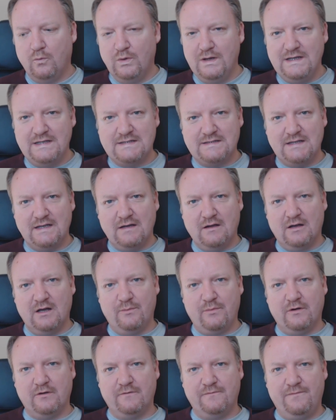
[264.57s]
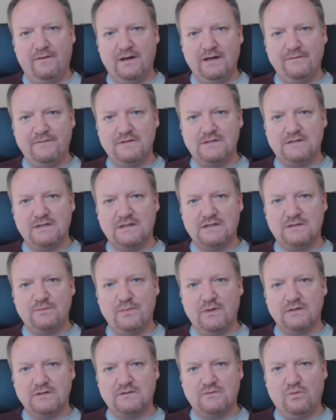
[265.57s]
we sit on about 5 to
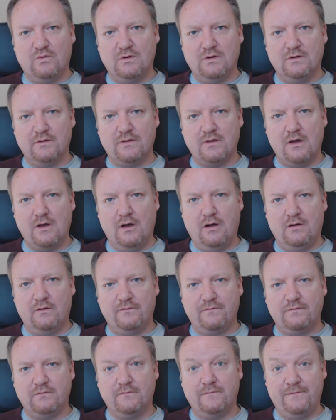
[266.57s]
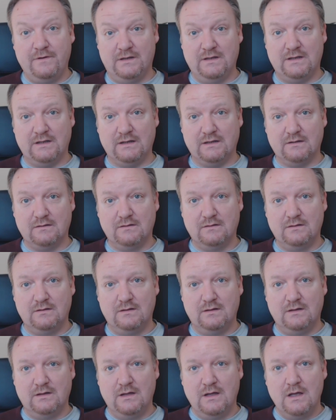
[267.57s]
6 months worth of funding.
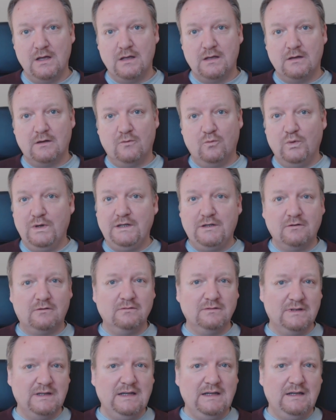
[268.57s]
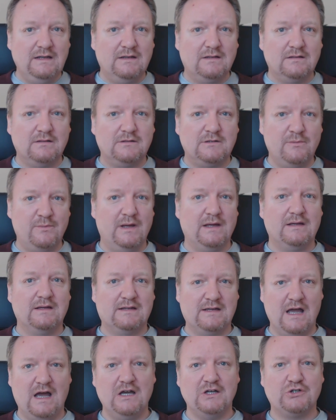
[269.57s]
We don't need to make a
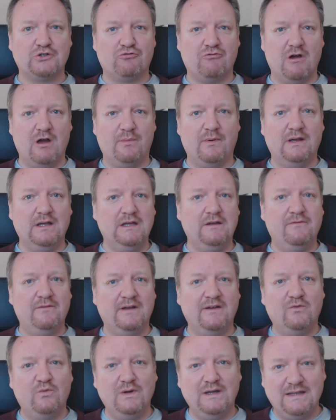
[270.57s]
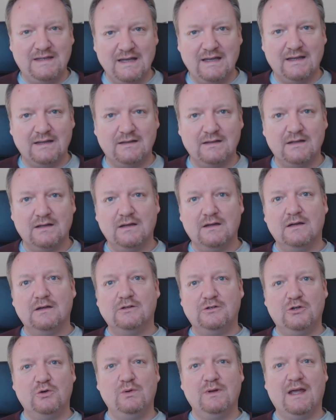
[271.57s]
cash grab, and even if we did,
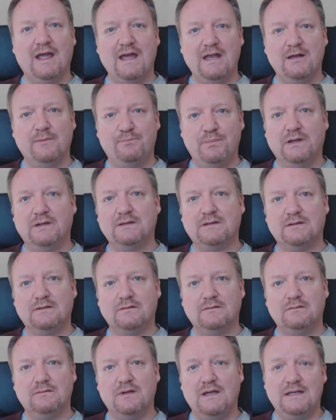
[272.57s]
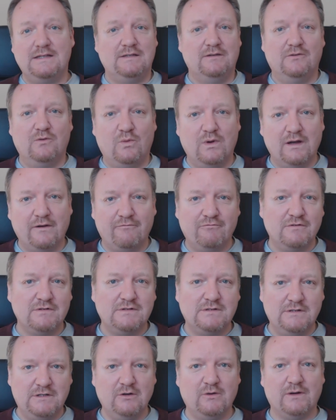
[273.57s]
doing it in a bundle isn't the way for us
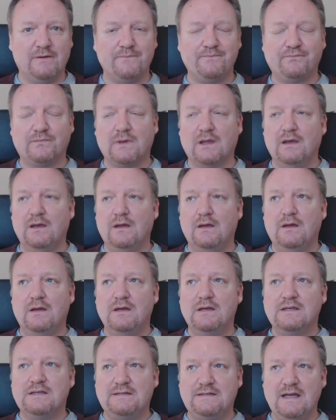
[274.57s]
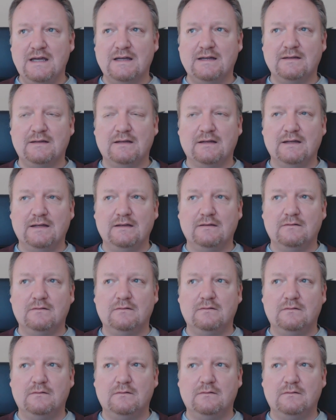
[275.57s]
to do it. Secondly,